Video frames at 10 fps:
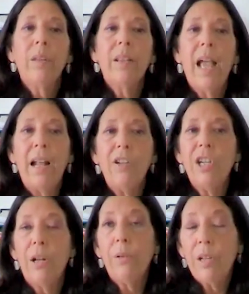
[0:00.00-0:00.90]
That
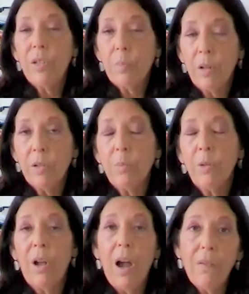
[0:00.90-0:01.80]
generates
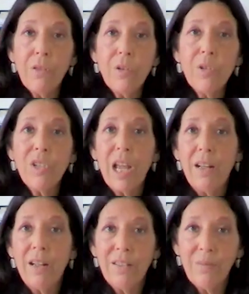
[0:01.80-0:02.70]
multiple offers.
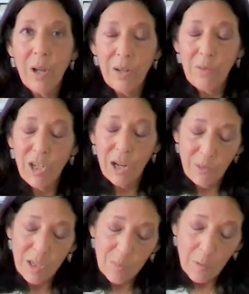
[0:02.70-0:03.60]
And when it
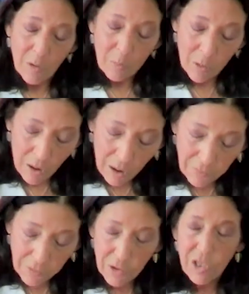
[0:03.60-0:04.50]
generates multiple
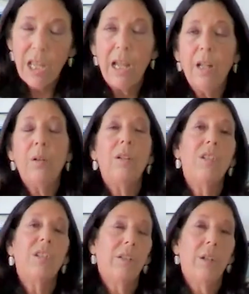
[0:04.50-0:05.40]
offers, then
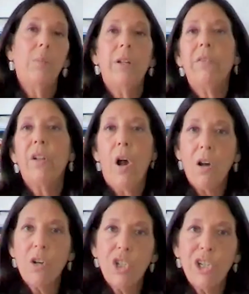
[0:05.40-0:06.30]
it's a little bit of an
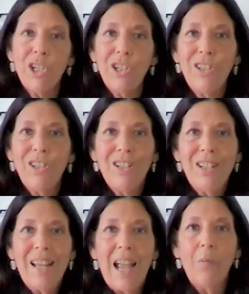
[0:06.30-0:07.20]
auction.
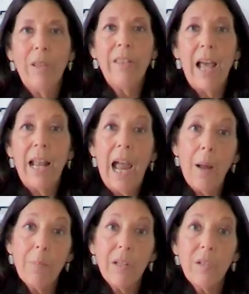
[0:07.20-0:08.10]
And when that
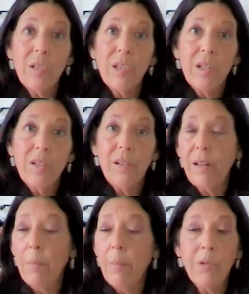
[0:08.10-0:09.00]
happens, the
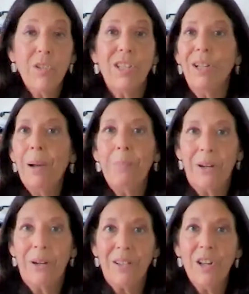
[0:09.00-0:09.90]
number's the
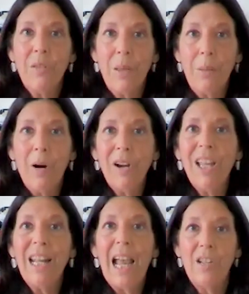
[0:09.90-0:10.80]
number. The
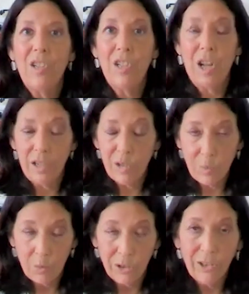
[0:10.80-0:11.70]
market has done
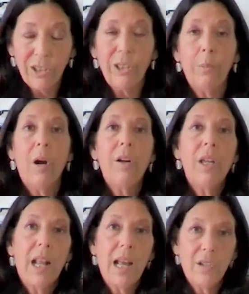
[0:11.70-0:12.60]
its work. The
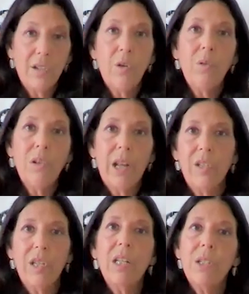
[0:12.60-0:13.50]
market has told
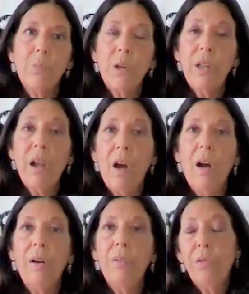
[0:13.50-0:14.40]
us. And it's pretty
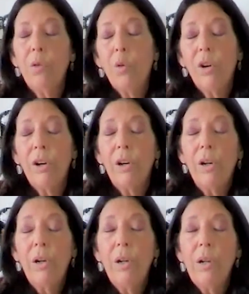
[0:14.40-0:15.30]
hard for
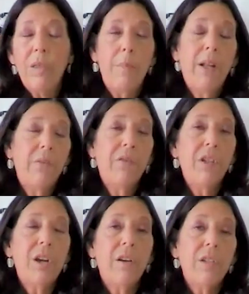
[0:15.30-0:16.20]
the
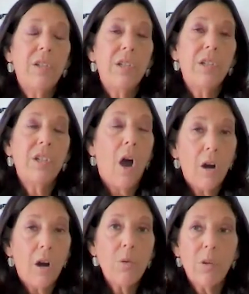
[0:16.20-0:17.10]
beneficiaries to
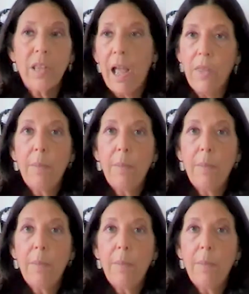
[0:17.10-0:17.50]
argue with that.